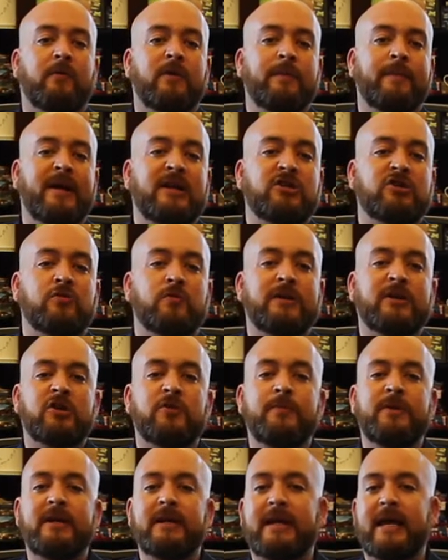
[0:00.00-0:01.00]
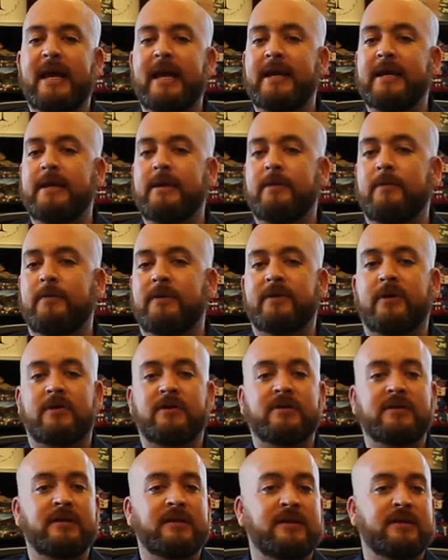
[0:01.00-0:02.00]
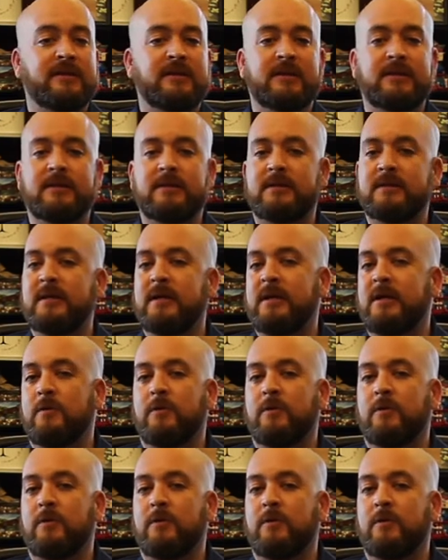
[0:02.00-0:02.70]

We made sure we communicated with our citizens,